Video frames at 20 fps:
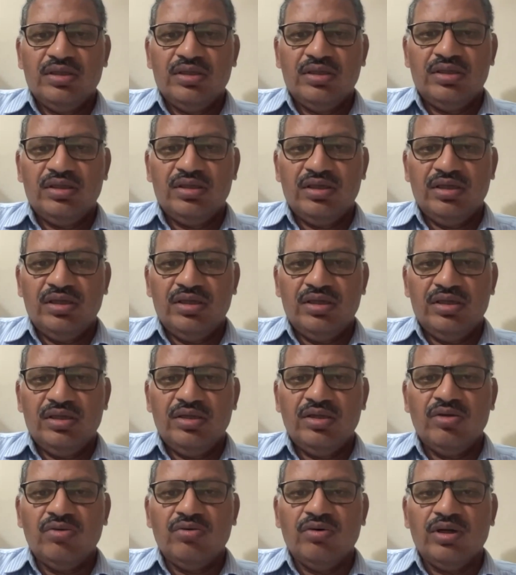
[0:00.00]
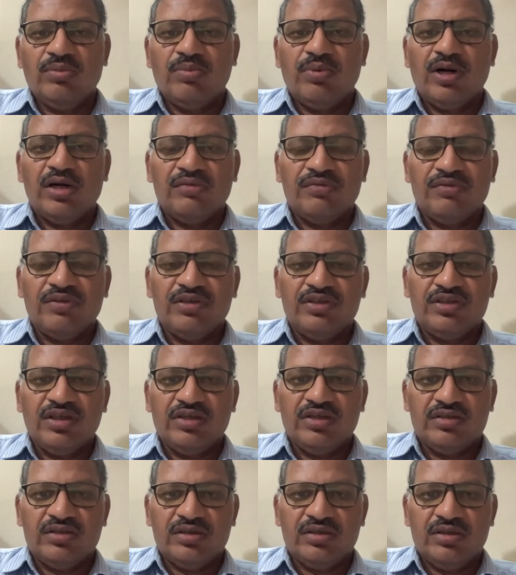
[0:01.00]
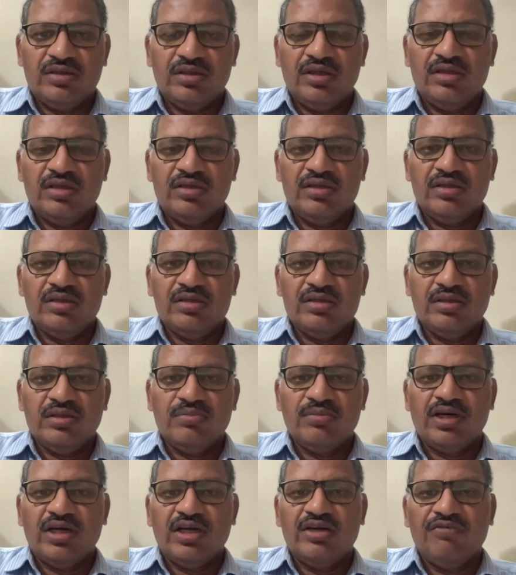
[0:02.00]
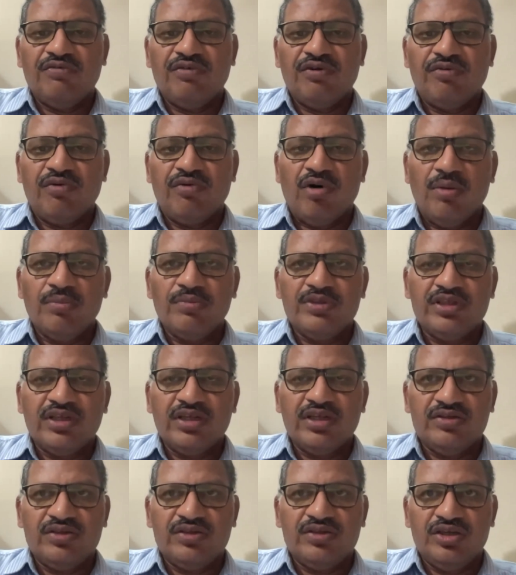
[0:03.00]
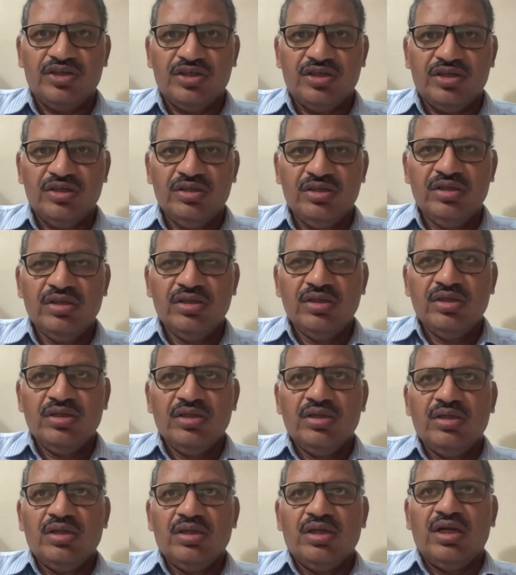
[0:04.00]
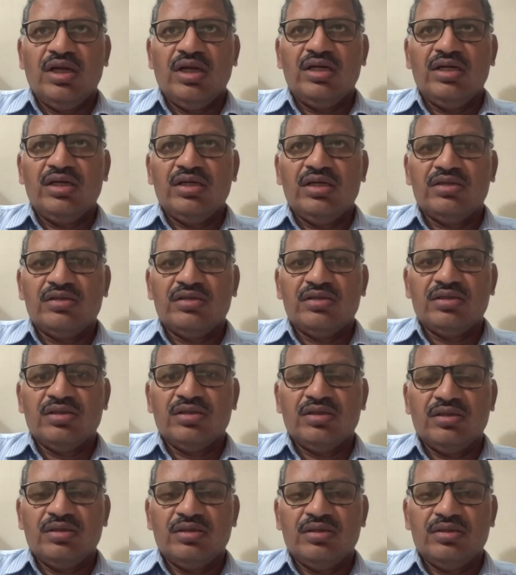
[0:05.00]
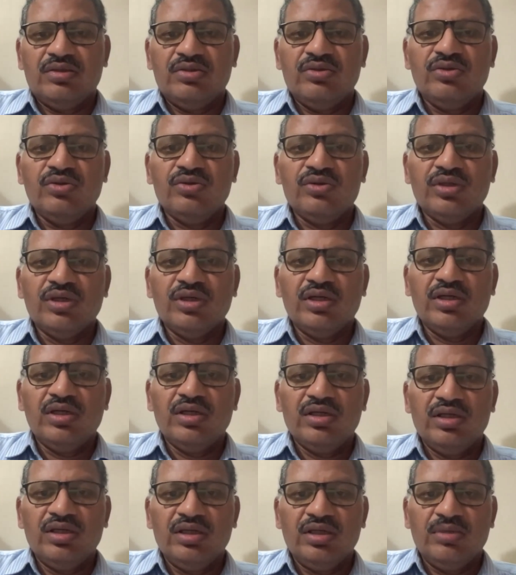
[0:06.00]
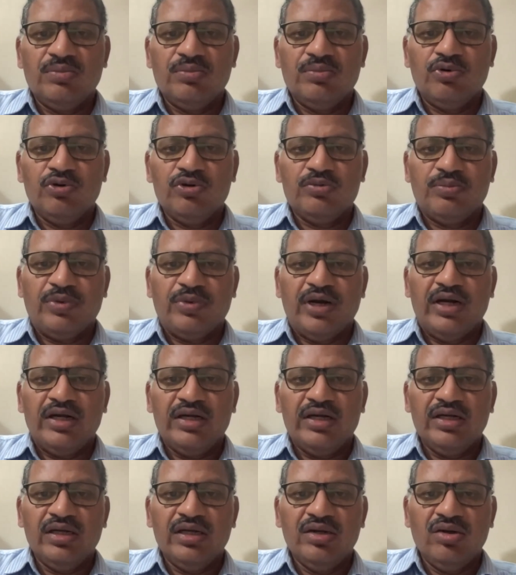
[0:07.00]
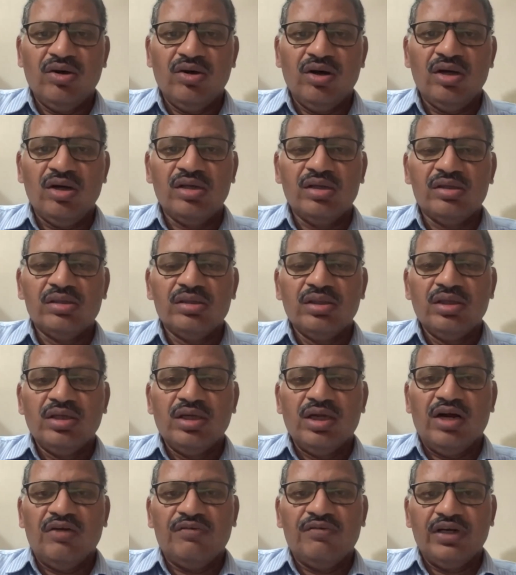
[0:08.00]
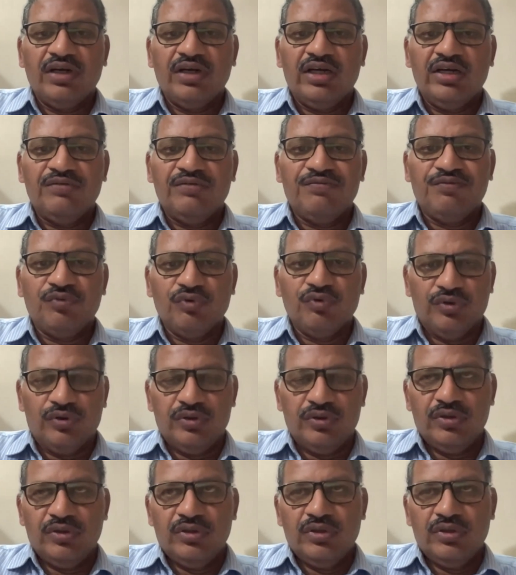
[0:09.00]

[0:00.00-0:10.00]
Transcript: in the lower part of the chest. There is uh, some kind of a warm sensation and it's uh, usually in the postprandial or after eating food.